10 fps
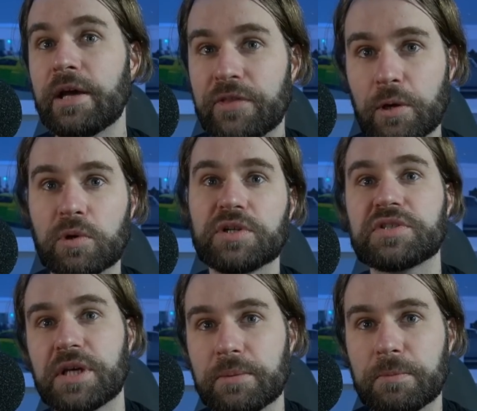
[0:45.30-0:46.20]
they were
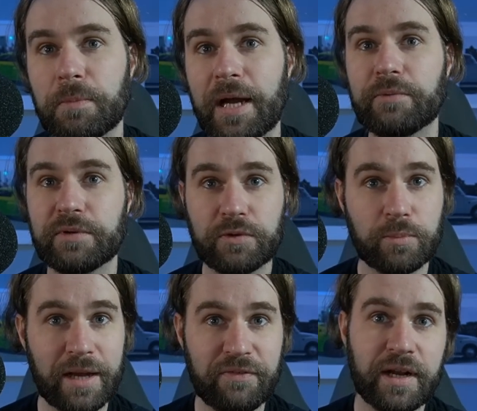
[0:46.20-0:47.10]
sent by review
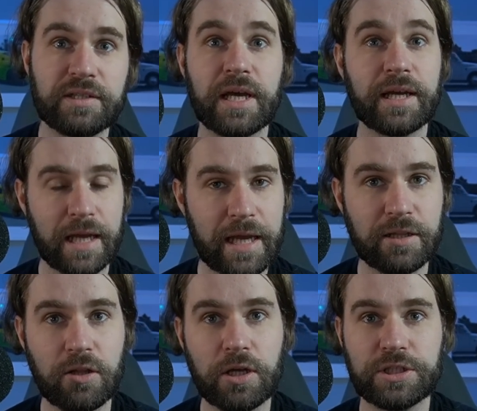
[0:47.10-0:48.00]
by Fanatec
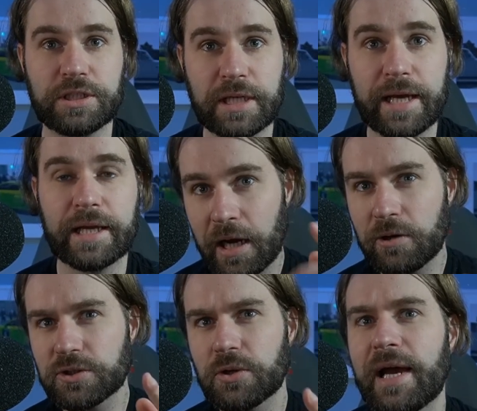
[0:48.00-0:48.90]
and Logitech. I
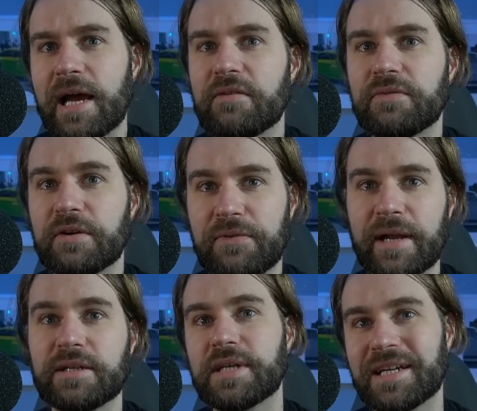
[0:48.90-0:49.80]
also have a
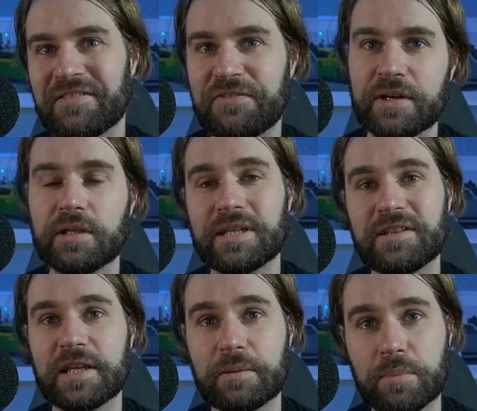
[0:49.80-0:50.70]
Fanatec
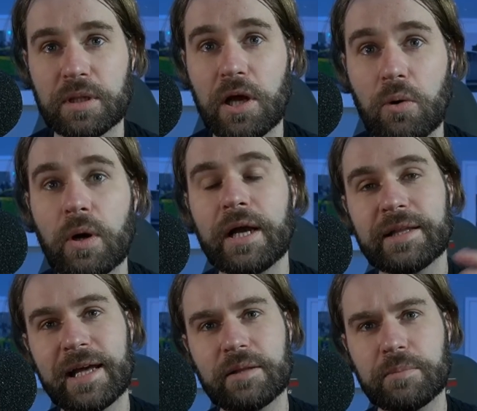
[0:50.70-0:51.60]
affiliate link below.
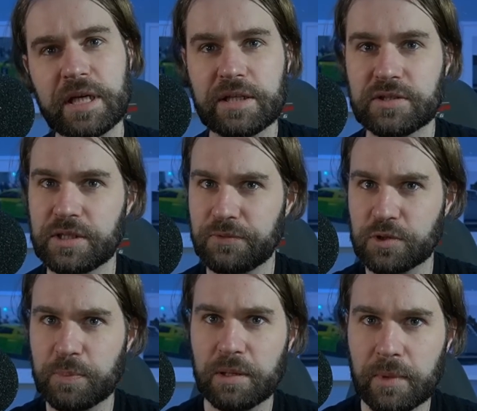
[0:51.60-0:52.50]
That means if you
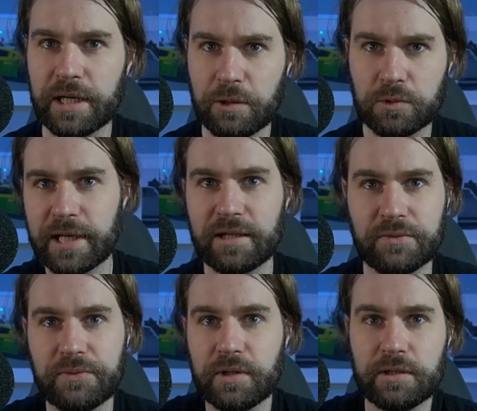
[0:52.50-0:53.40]
spend money with that
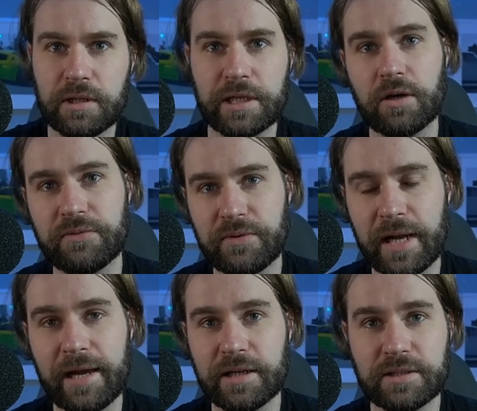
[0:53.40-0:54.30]
affiliate link on
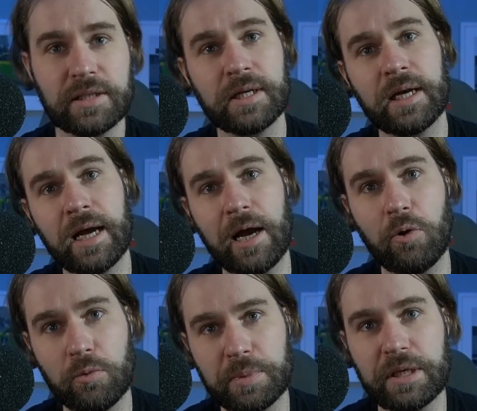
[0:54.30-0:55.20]
Fanatec, I
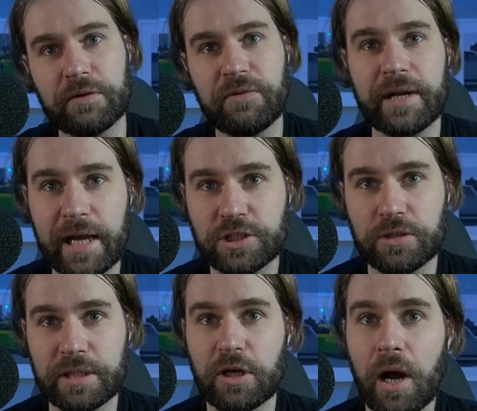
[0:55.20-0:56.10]
will be
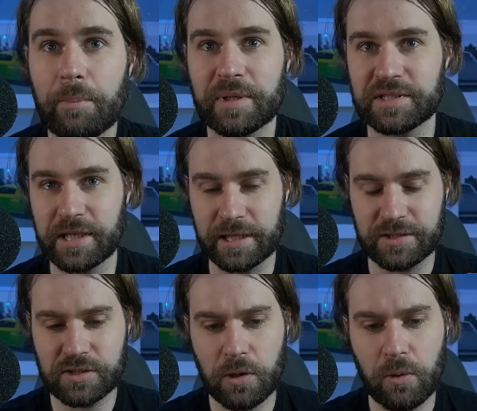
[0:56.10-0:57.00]
financially
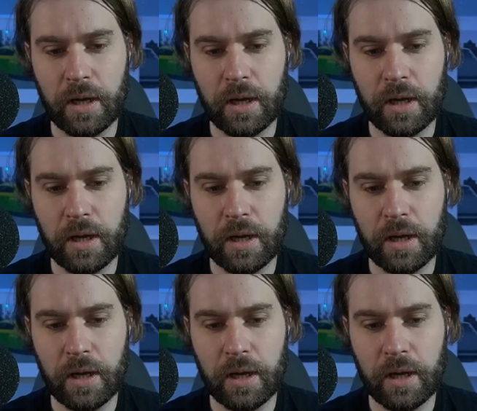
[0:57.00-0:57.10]
compensated. So